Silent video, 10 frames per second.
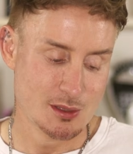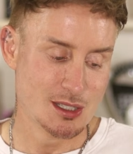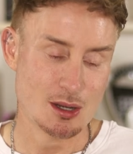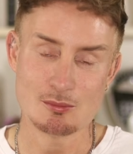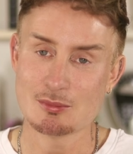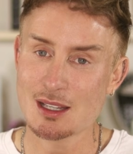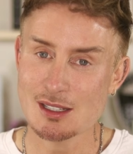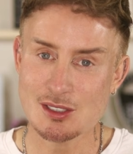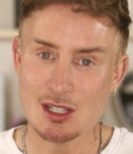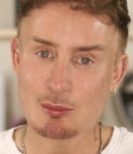So
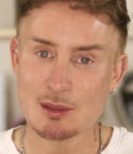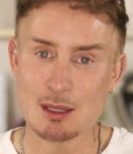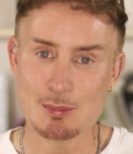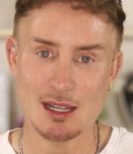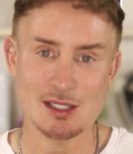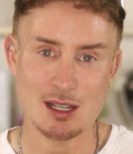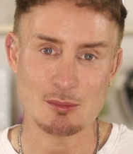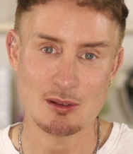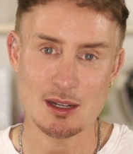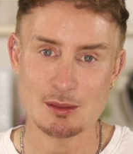let's start with the biggest
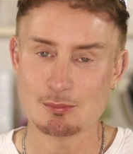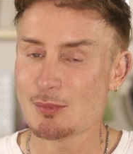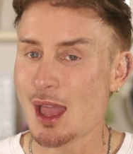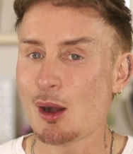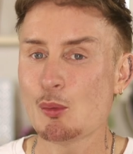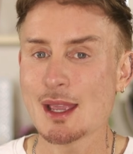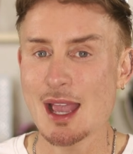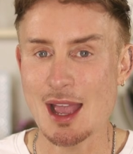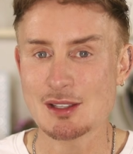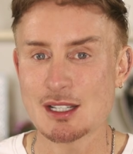upgrade, how we
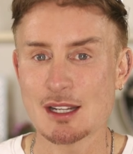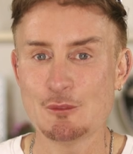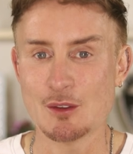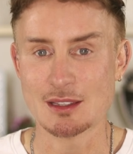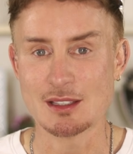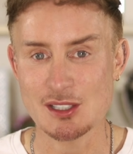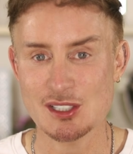actually feed the